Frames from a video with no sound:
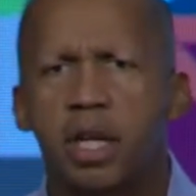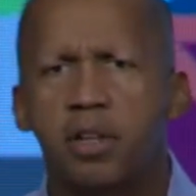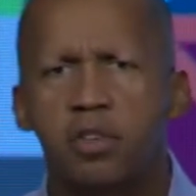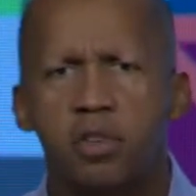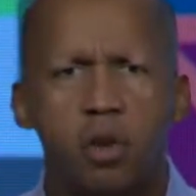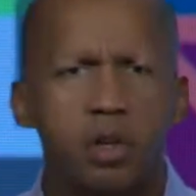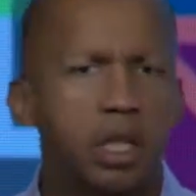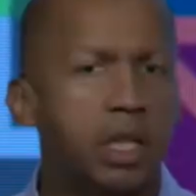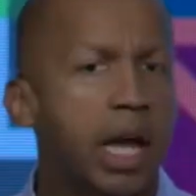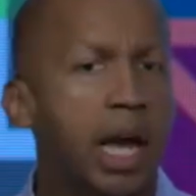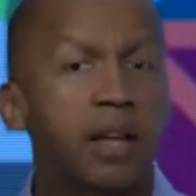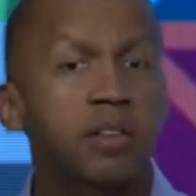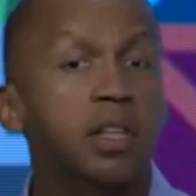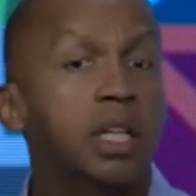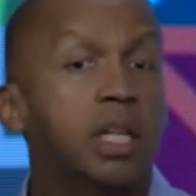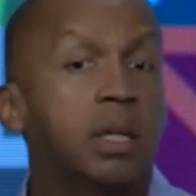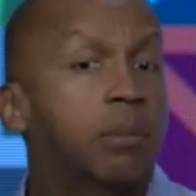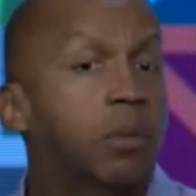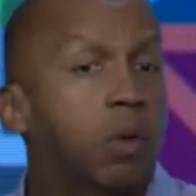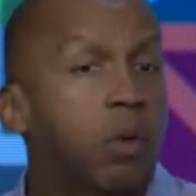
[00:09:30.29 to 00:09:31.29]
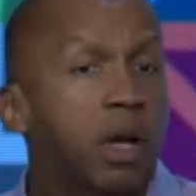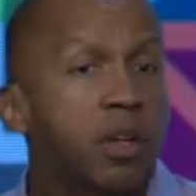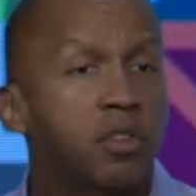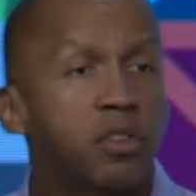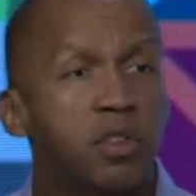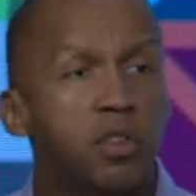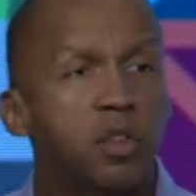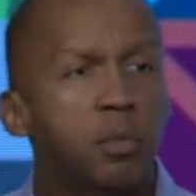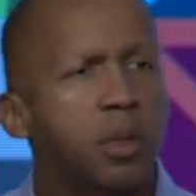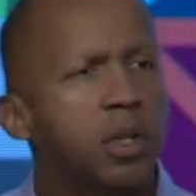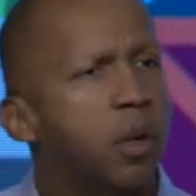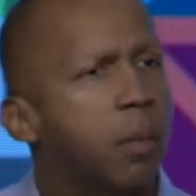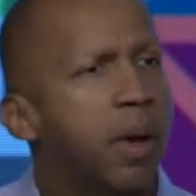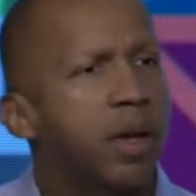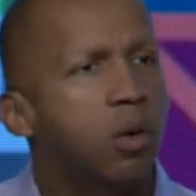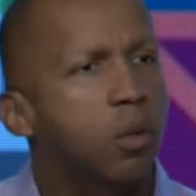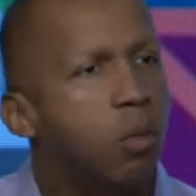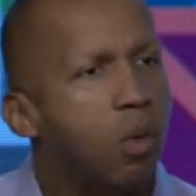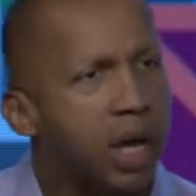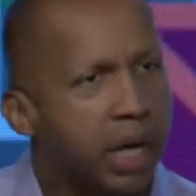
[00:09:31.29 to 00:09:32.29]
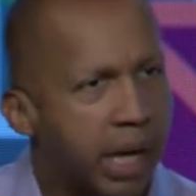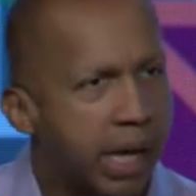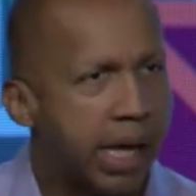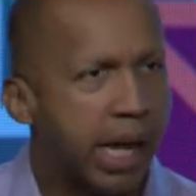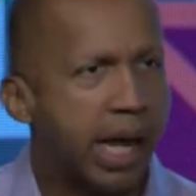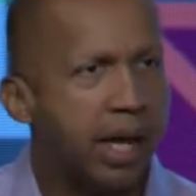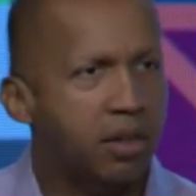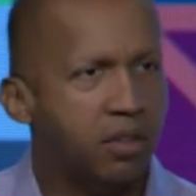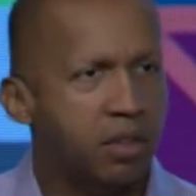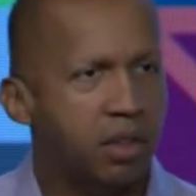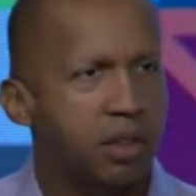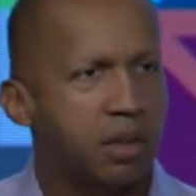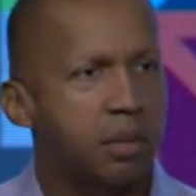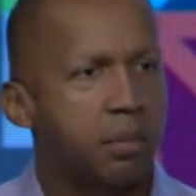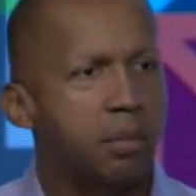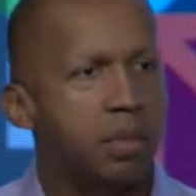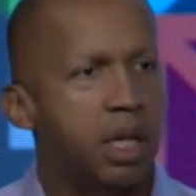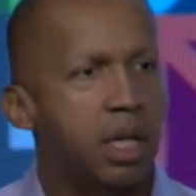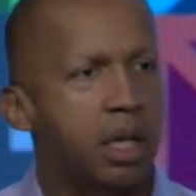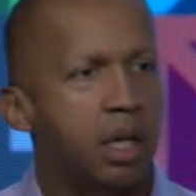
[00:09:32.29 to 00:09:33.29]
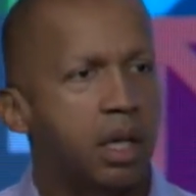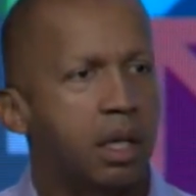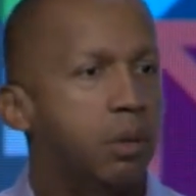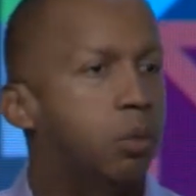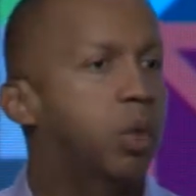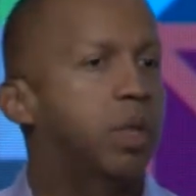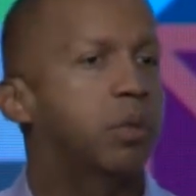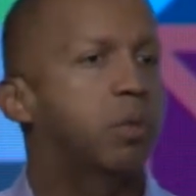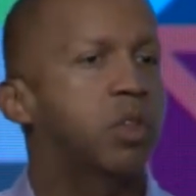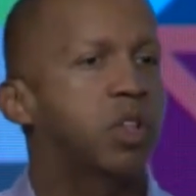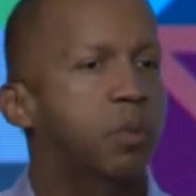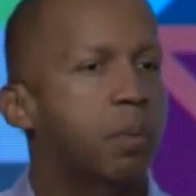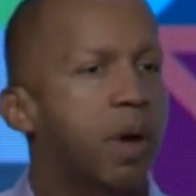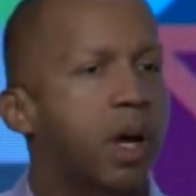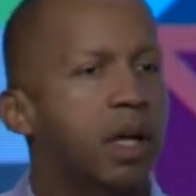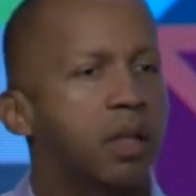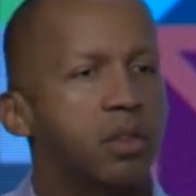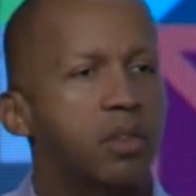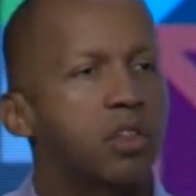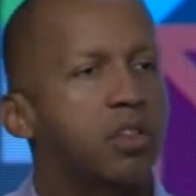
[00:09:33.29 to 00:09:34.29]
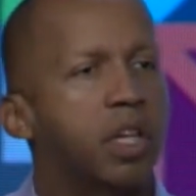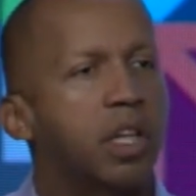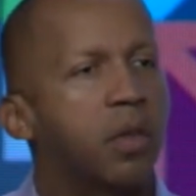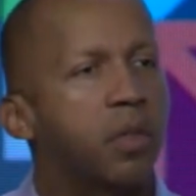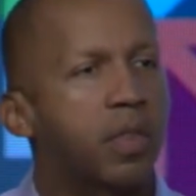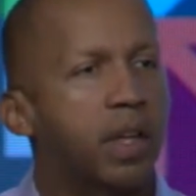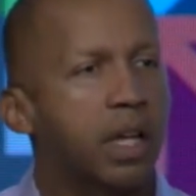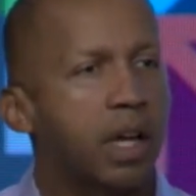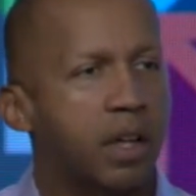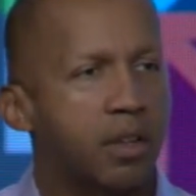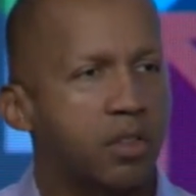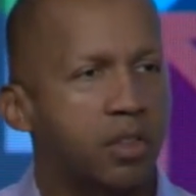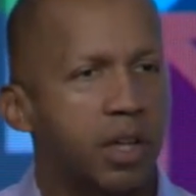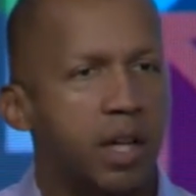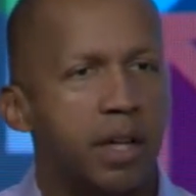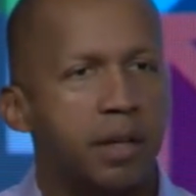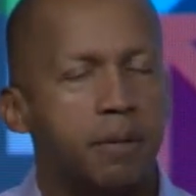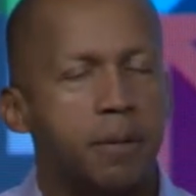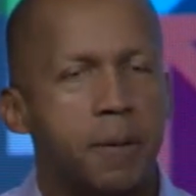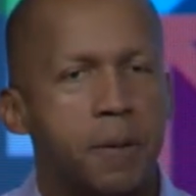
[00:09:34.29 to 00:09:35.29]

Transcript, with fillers: I started asking him questions, but no matter what I asked him, he wouldn't respond to a single thing I said.